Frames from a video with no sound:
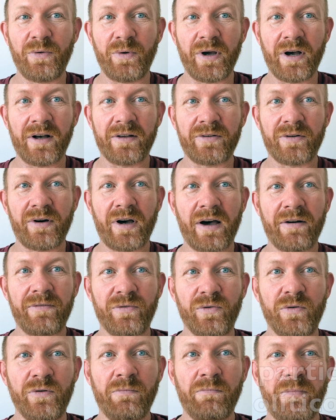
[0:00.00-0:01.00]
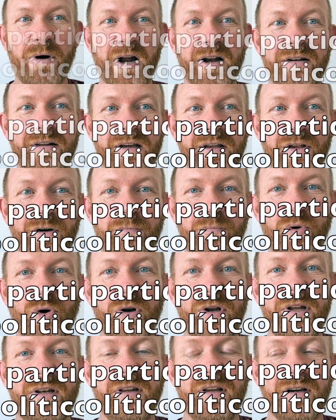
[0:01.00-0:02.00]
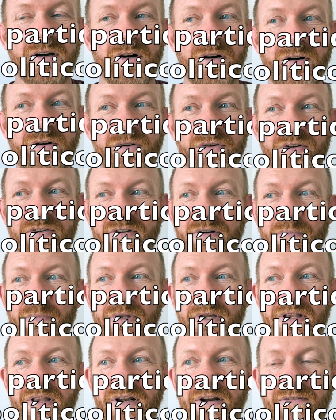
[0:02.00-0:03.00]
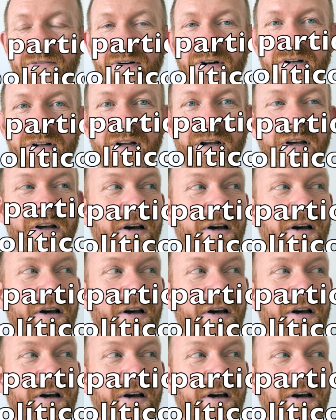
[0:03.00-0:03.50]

we also have un partido político, which is completely different.